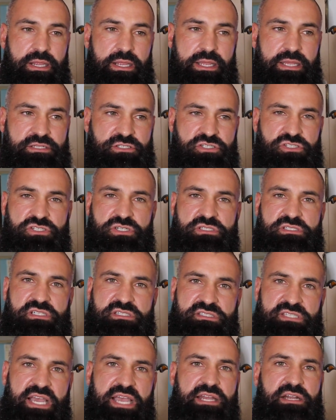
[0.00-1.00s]
it's just a
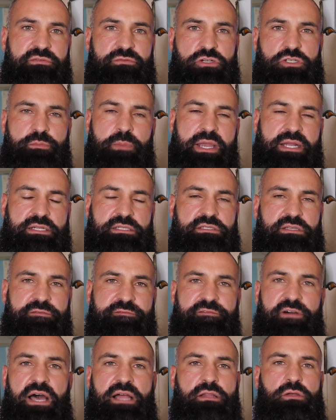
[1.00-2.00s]
sign of respect to
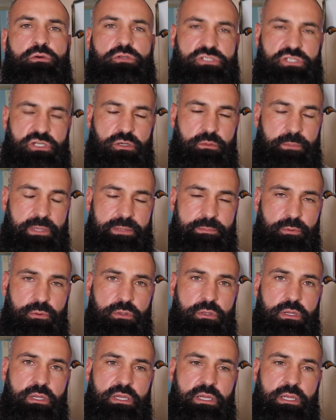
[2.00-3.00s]
follow certain
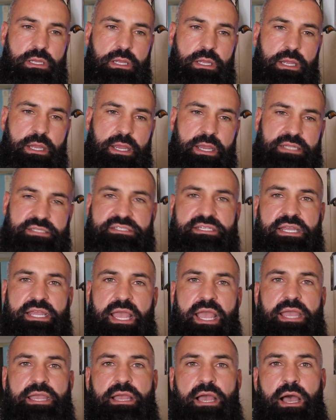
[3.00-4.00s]
people and say,
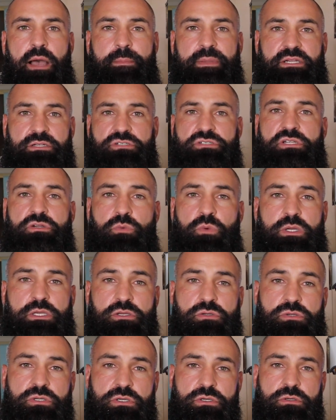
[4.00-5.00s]
hey, I'm interested in what
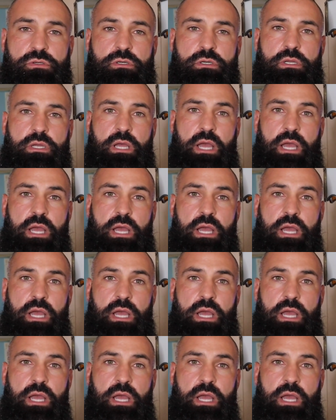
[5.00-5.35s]
you do.